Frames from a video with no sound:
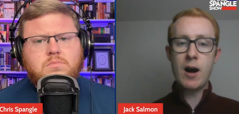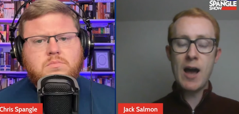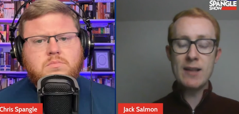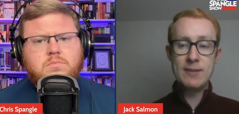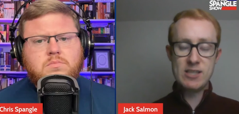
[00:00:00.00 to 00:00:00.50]

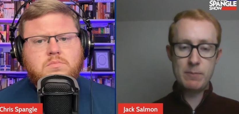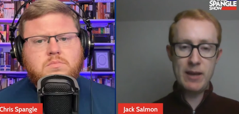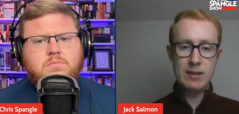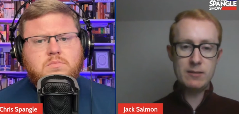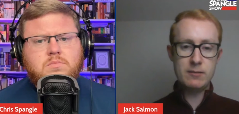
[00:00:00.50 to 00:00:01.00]
Speaker 1: I
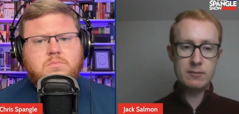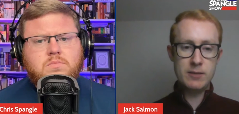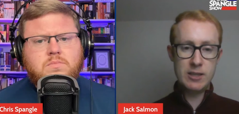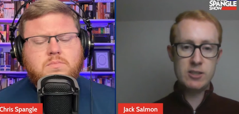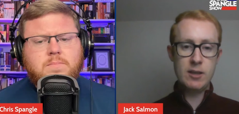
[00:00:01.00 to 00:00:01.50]
anticipate
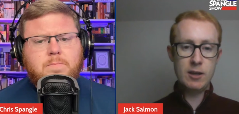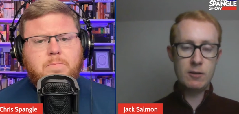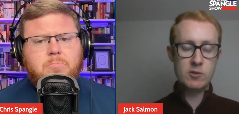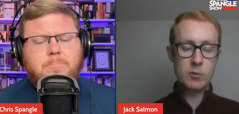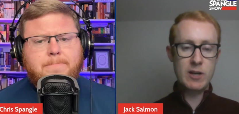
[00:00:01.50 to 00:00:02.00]
this
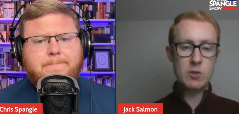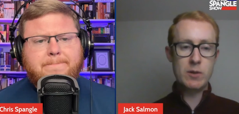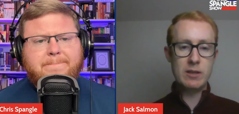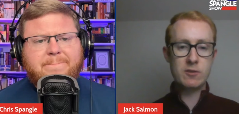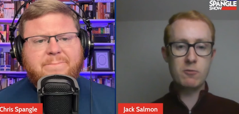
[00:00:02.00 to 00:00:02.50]
year,
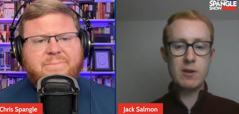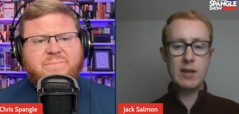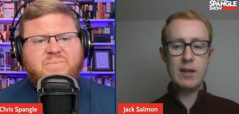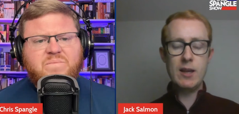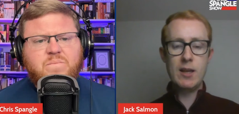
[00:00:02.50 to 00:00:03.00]

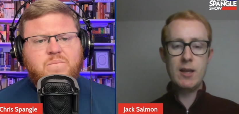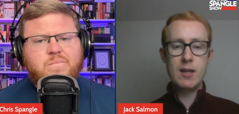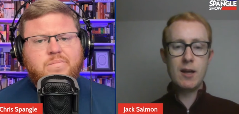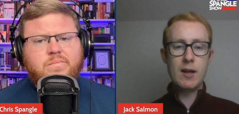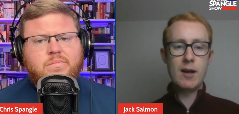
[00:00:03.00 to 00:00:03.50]
2023,
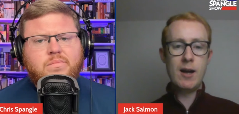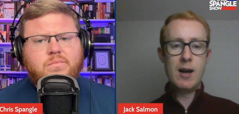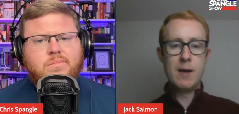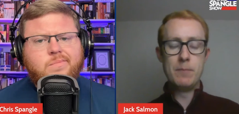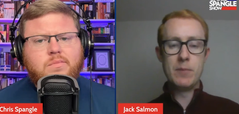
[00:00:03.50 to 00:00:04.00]

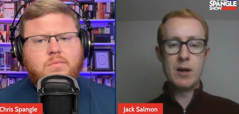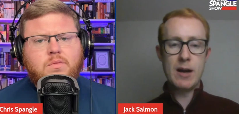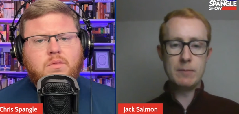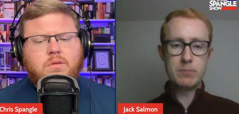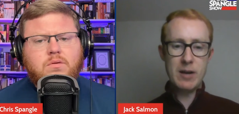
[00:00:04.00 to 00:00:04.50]
um,
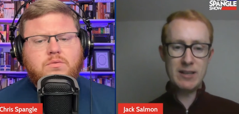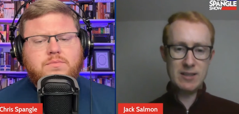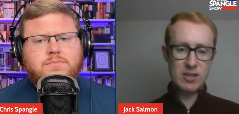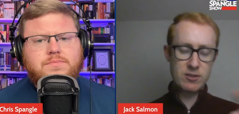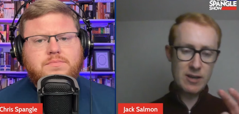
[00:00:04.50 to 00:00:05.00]
I, I,
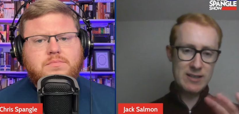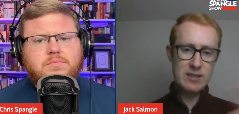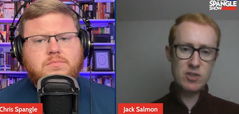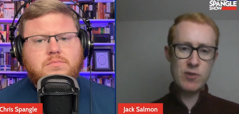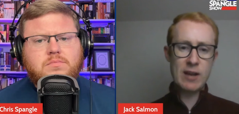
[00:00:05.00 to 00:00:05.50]
I
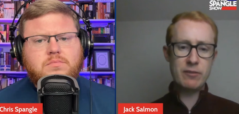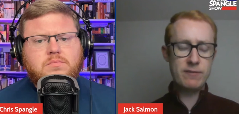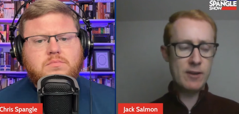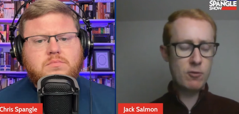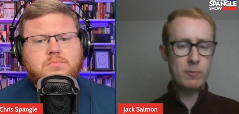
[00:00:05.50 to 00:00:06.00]
tend to track the
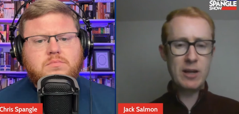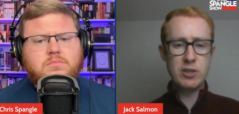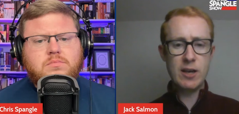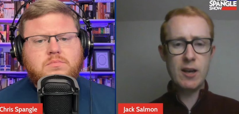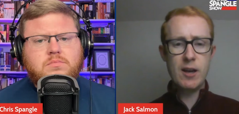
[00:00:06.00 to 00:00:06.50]
federal
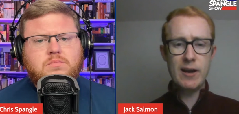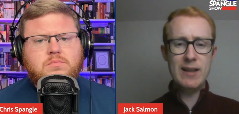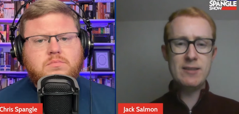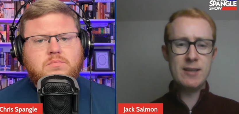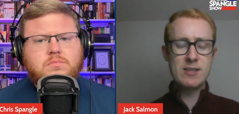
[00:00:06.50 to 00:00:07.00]
budget. I
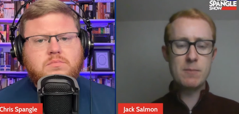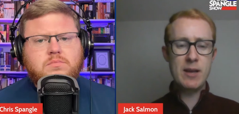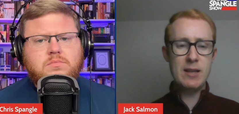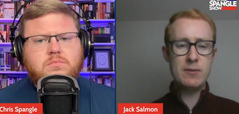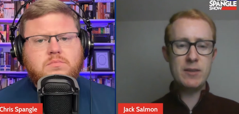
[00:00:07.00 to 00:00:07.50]

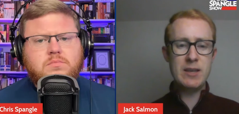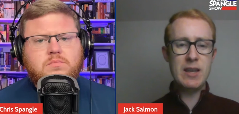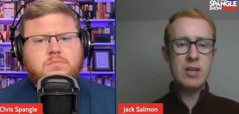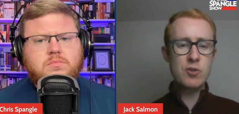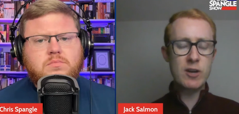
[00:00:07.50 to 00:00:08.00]
anticipate the
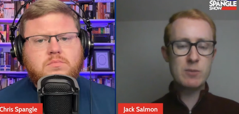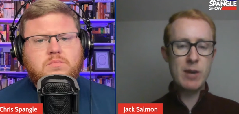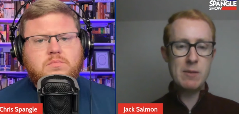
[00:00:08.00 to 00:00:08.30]
interest